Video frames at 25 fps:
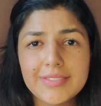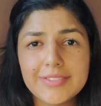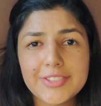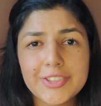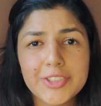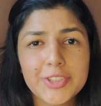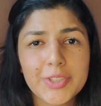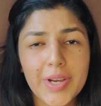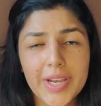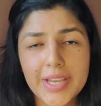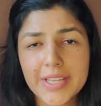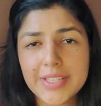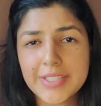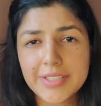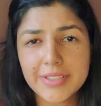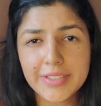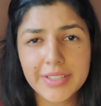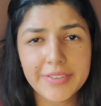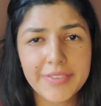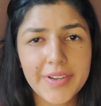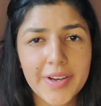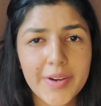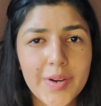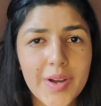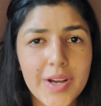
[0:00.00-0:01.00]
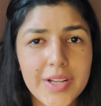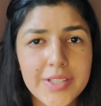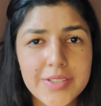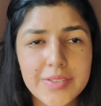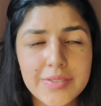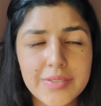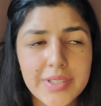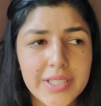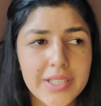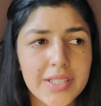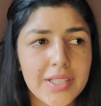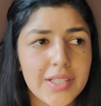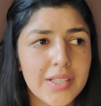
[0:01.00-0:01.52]
trying to live out God's
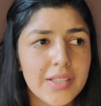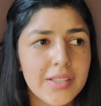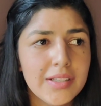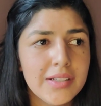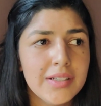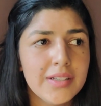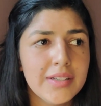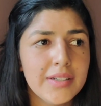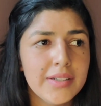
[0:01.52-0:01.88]
will